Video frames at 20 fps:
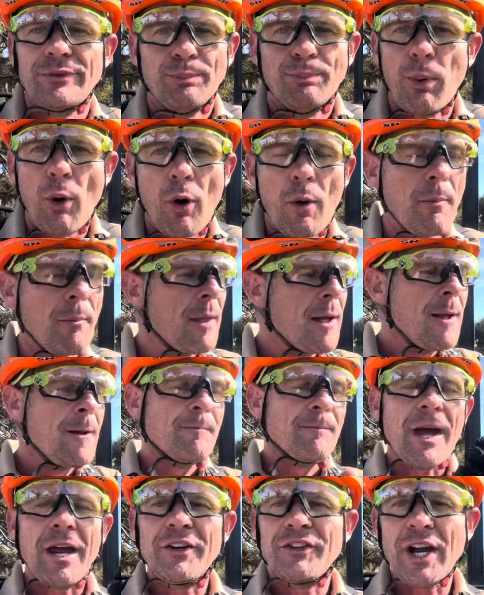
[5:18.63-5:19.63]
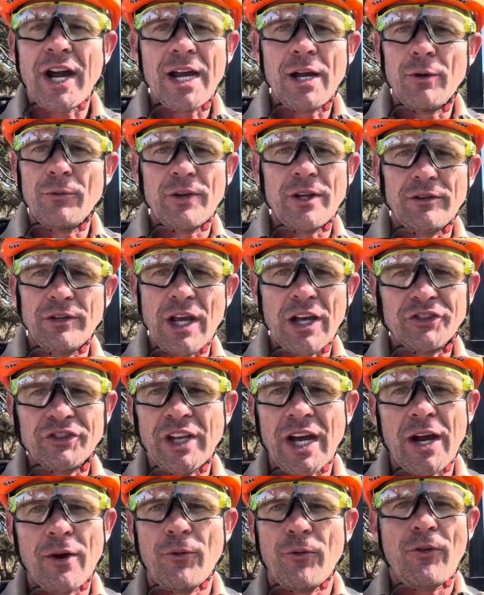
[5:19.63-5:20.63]
Boom. That day of
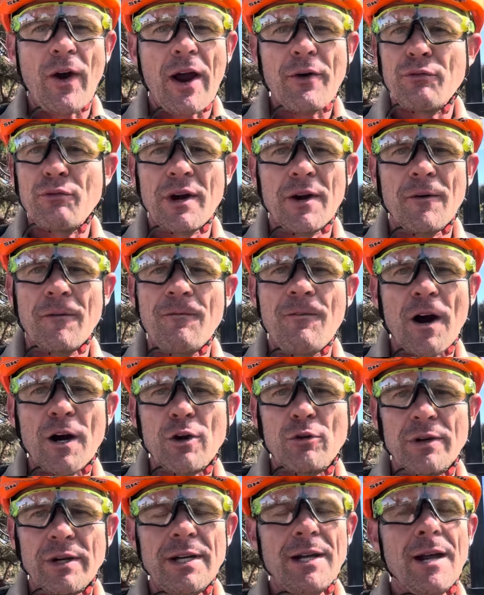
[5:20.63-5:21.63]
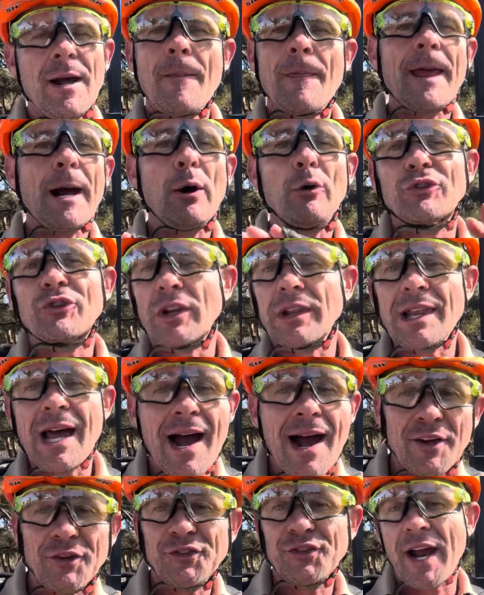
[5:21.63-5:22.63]
yesterday of faffery and fuckery, that was the
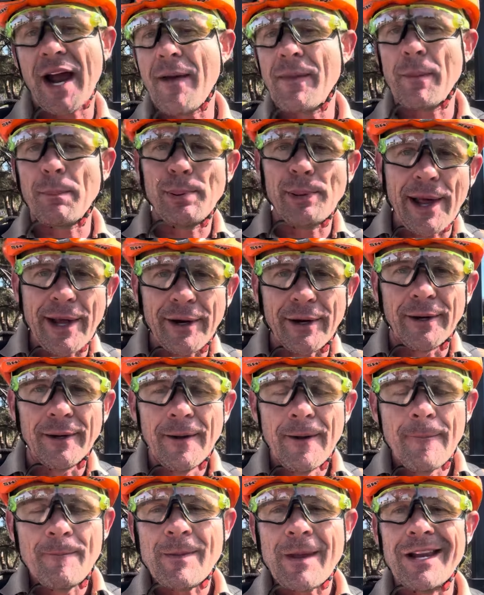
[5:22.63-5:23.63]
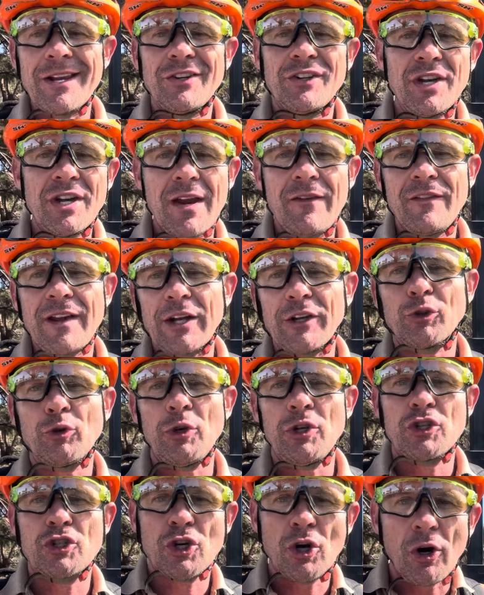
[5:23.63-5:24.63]
last day on the planet and you didn't even get to
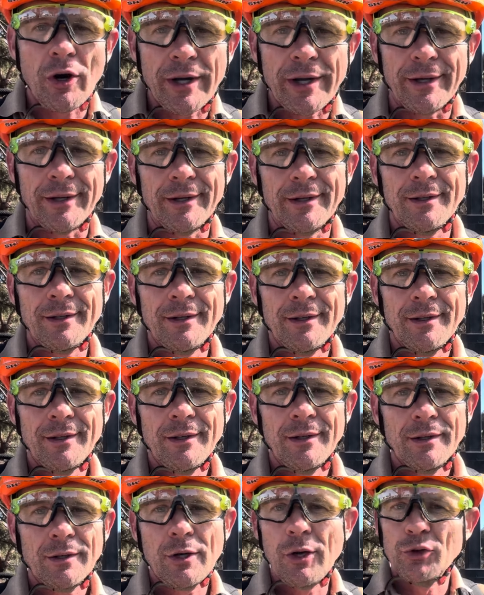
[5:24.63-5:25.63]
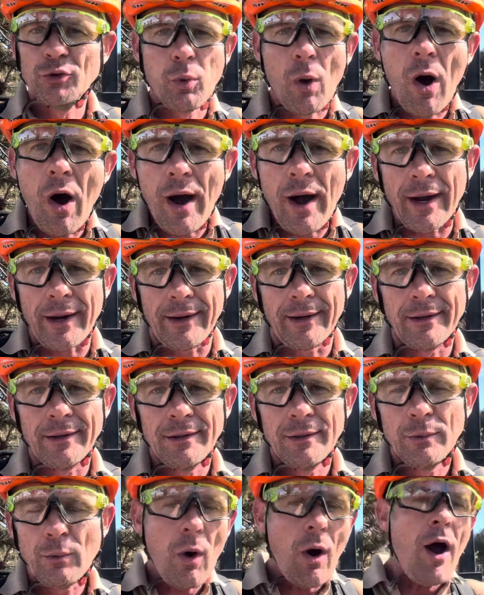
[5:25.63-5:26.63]
enjoy it. Because why?
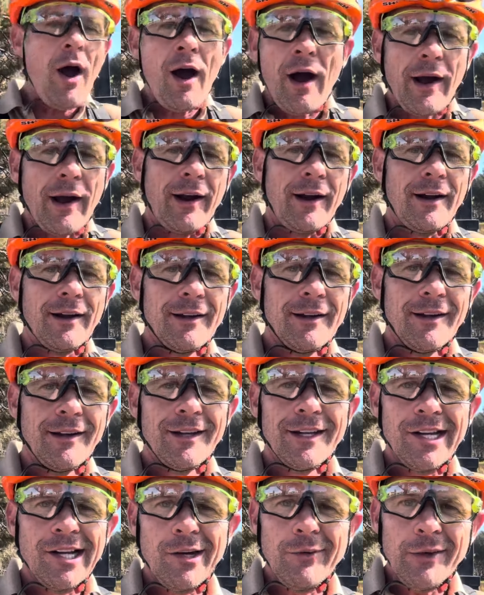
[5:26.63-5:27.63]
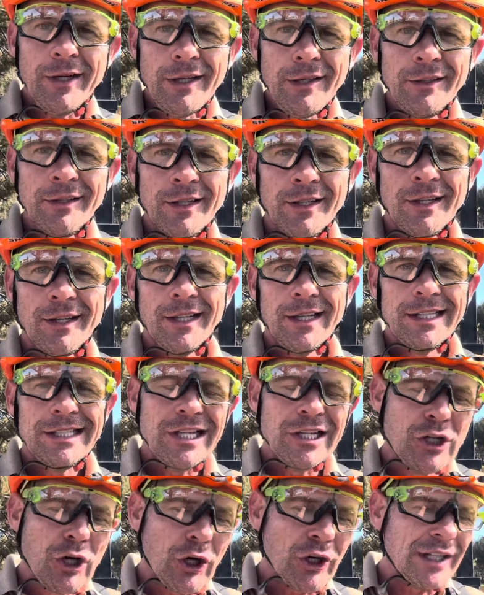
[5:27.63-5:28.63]
Why? You know what I mean?
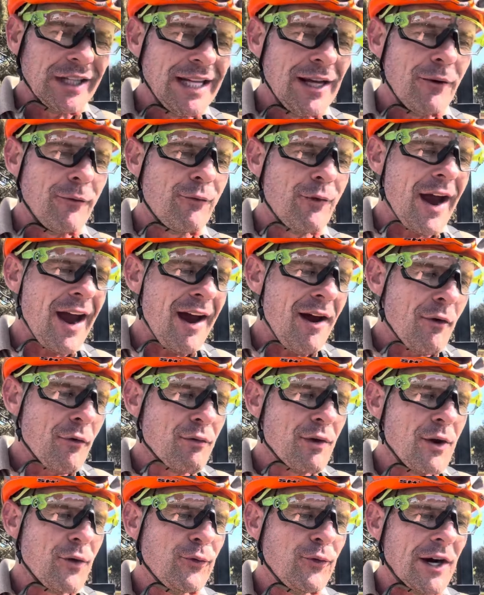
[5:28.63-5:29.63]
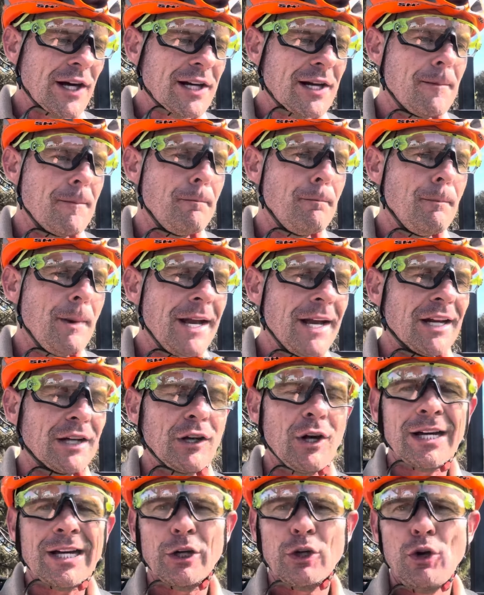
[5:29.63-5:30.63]
You gotta live every fucking minute
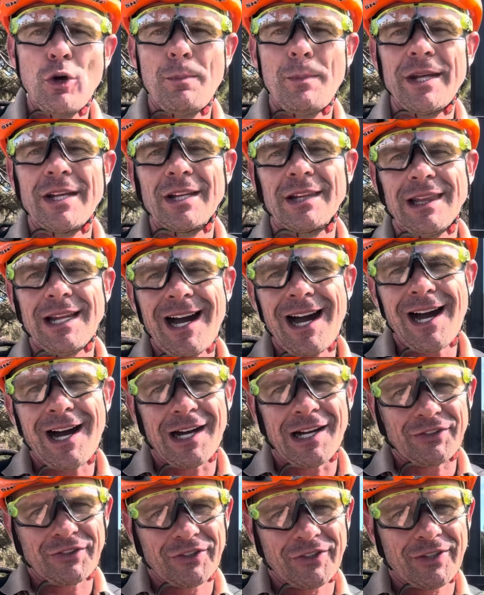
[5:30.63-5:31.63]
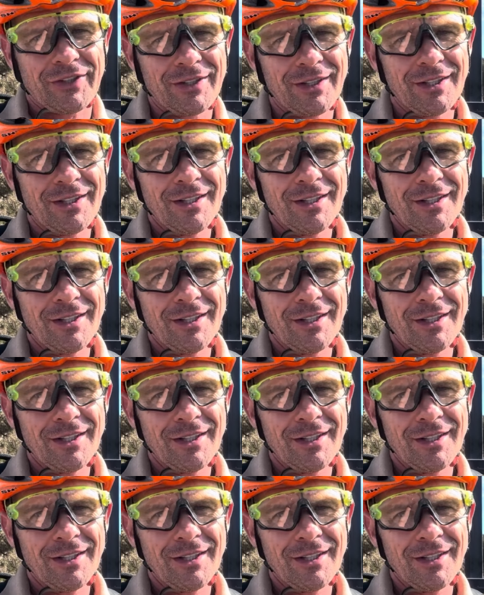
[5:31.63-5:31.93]
like it could be your last.